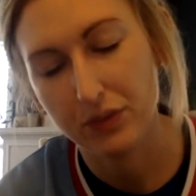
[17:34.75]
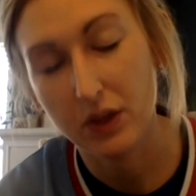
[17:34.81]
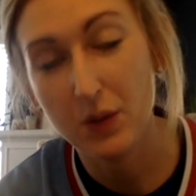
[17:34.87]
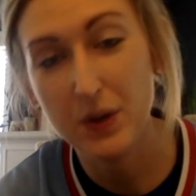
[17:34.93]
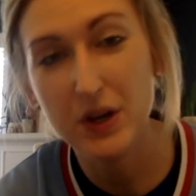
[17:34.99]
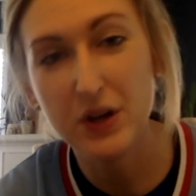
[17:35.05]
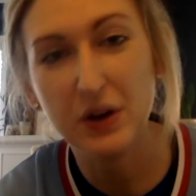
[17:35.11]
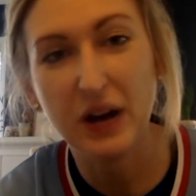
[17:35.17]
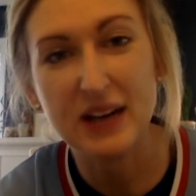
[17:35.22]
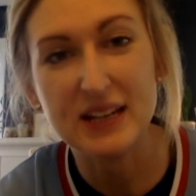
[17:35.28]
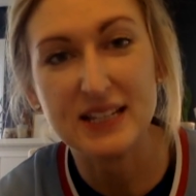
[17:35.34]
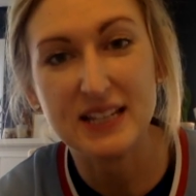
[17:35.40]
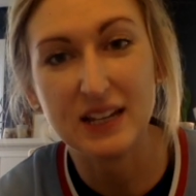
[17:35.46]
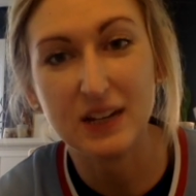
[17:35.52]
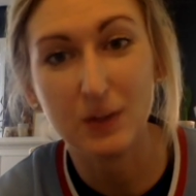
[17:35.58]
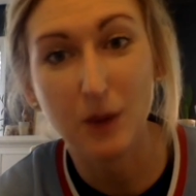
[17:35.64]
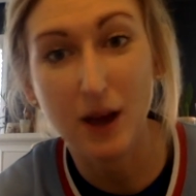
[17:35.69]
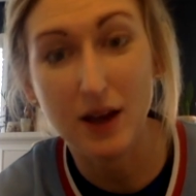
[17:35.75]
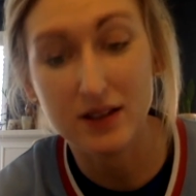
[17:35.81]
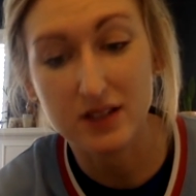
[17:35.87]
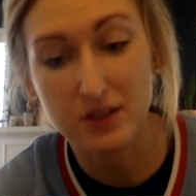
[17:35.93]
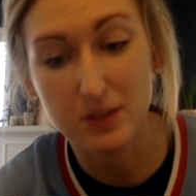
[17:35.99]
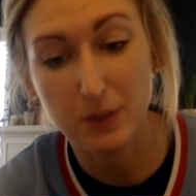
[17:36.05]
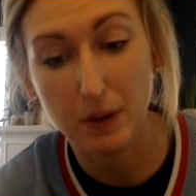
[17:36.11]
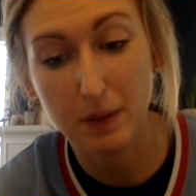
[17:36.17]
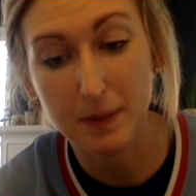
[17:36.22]
What do you guys think
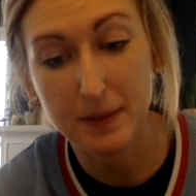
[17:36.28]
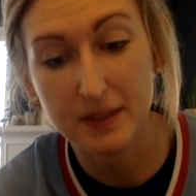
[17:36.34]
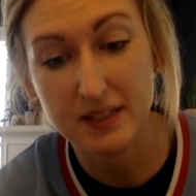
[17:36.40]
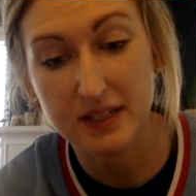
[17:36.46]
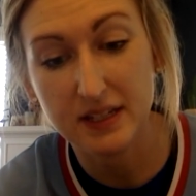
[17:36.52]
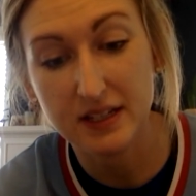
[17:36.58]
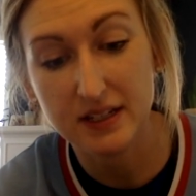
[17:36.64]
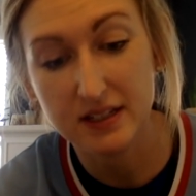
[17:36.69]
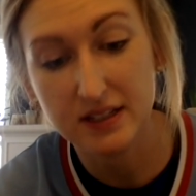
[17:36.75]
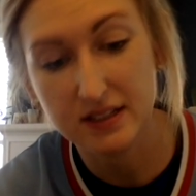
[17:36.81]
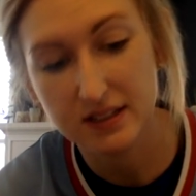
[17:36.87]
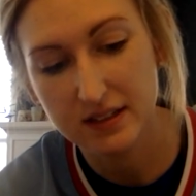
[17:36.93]
Roz's purpose is?